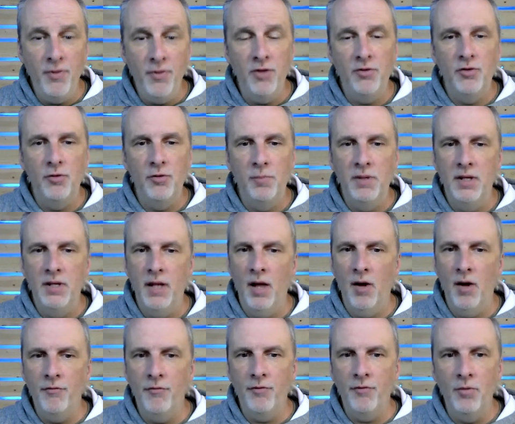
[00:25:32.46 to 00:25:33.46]
this has been
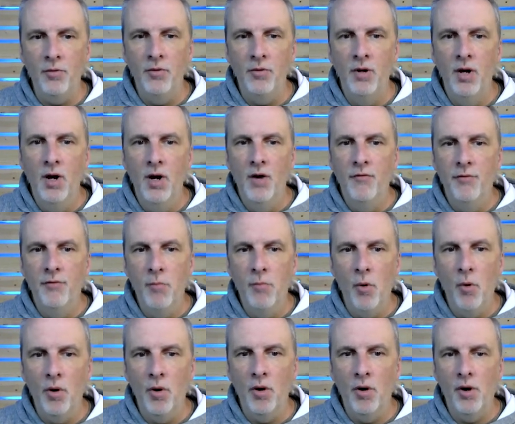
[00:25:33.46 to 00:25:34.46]
helpful. For
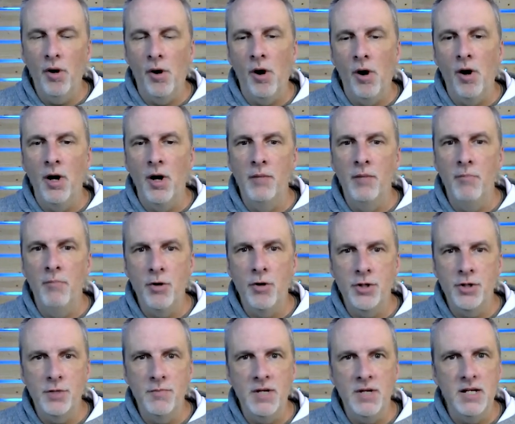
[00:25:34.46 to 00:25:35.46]
more on
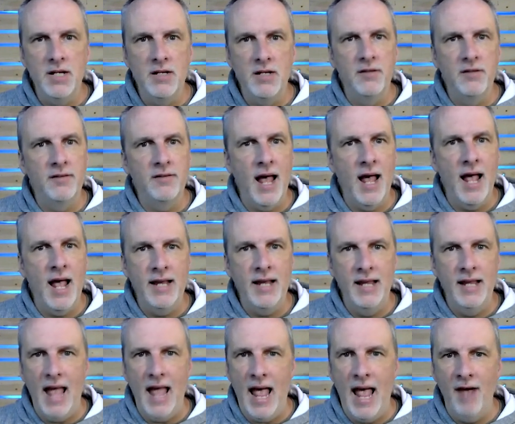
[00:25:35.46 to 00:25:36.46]
motion media design
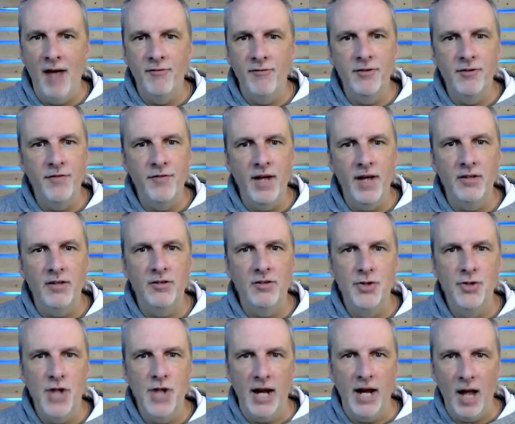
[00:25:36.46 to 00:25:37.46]
and After
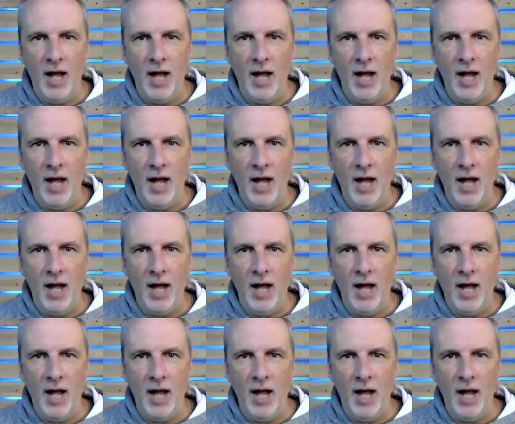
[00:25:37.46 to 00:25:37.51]
Effects, check